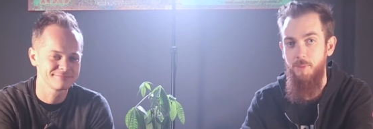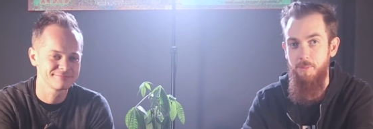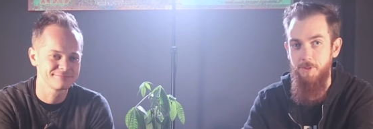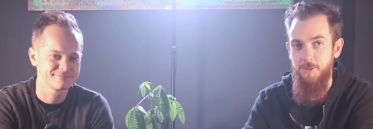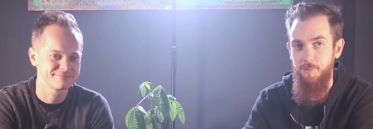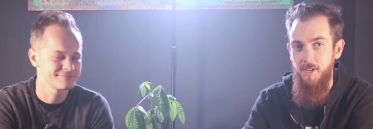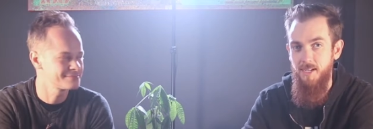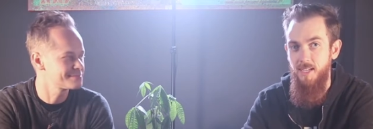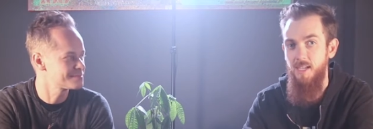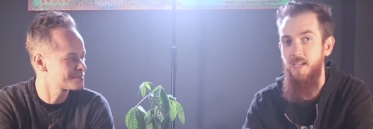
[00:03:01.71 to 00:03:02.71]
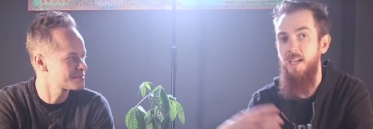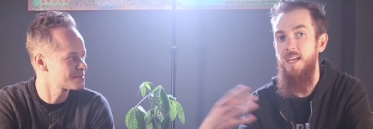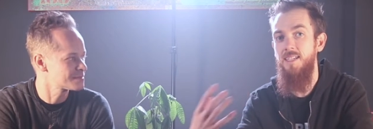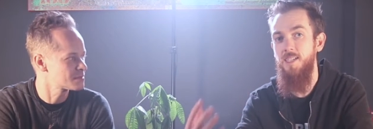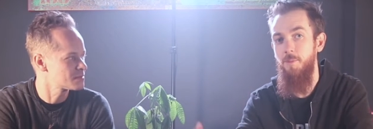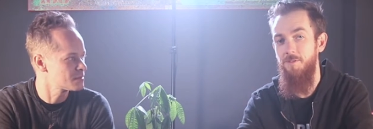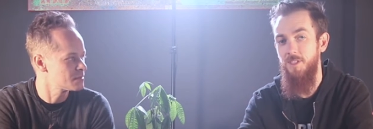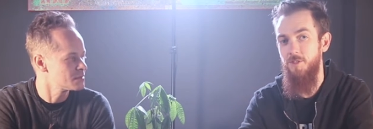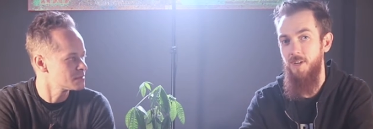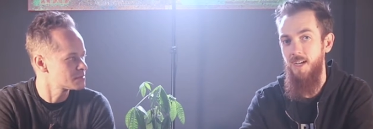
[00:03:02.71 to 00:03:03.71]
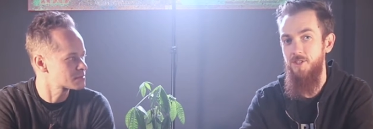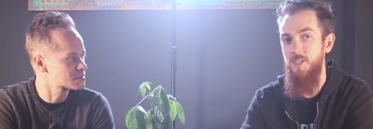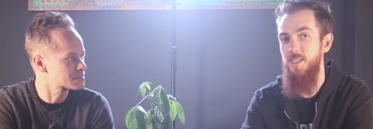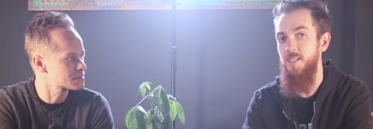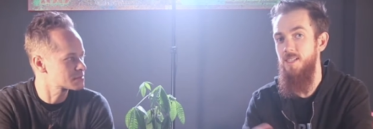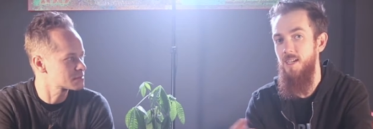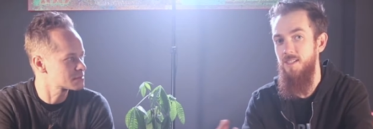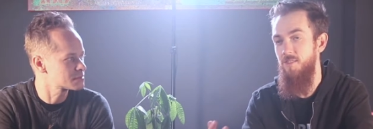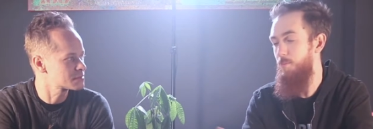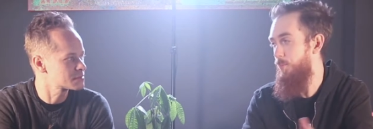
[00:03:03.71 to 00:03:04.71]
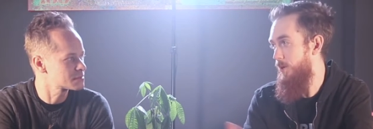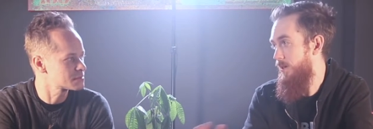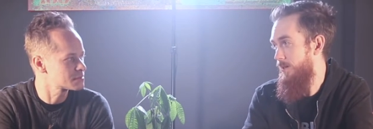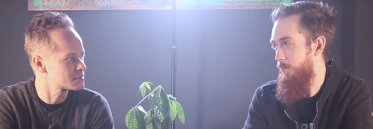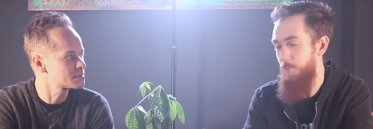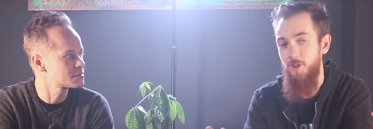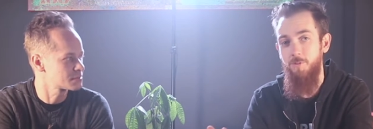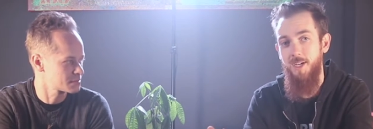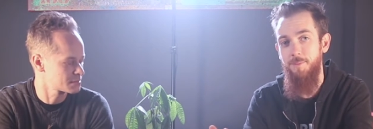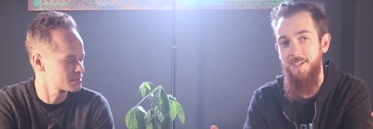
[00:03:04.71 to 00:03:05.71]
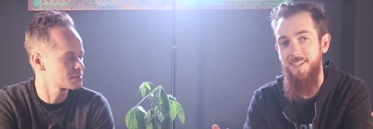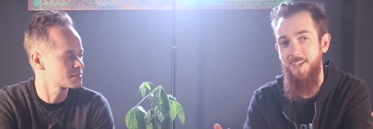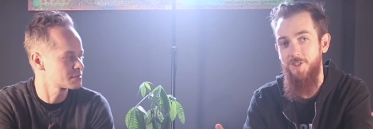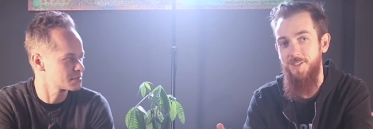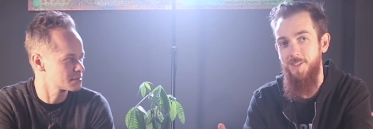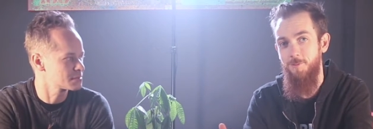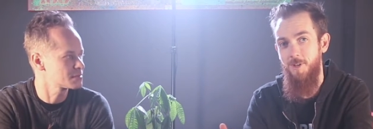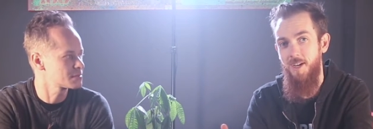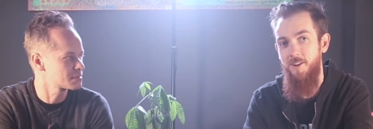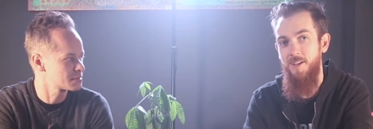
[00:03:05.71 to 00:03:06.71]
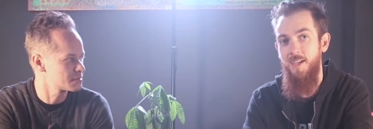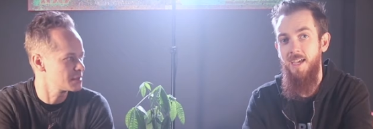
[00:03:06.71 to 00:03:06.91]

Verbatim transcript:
Speaker 1: people's money and some of his strategies and tons of book recommendations as well.